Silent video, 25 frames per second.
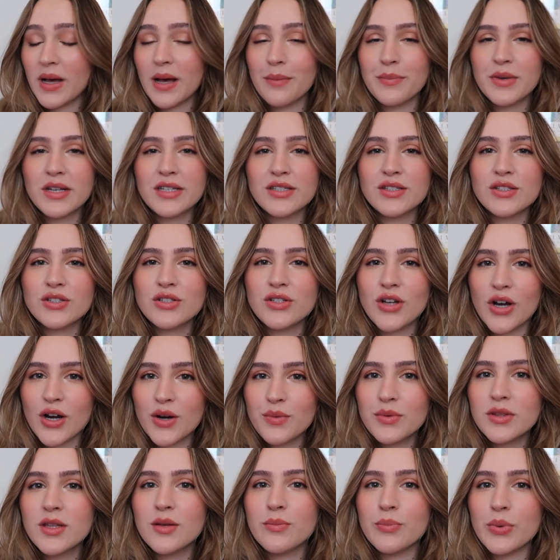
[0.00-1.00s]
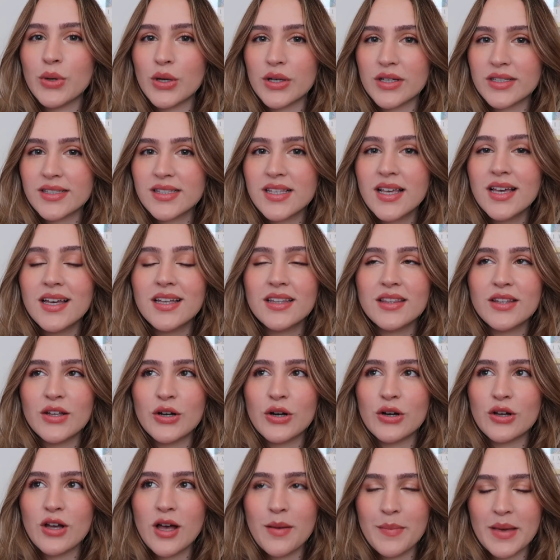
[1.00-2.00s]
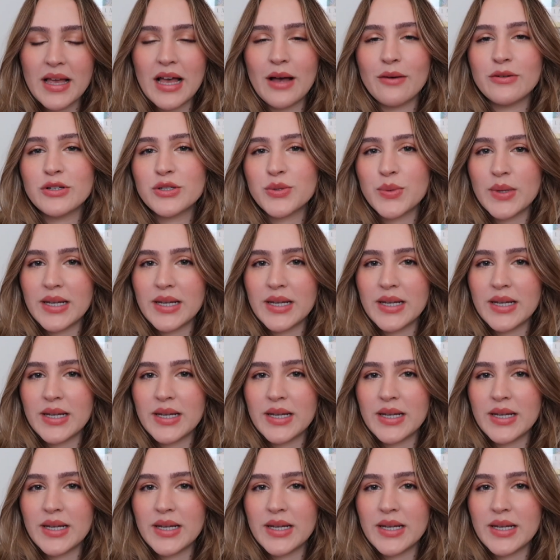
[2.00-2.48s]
but I'm gonna start with the books that are coming out in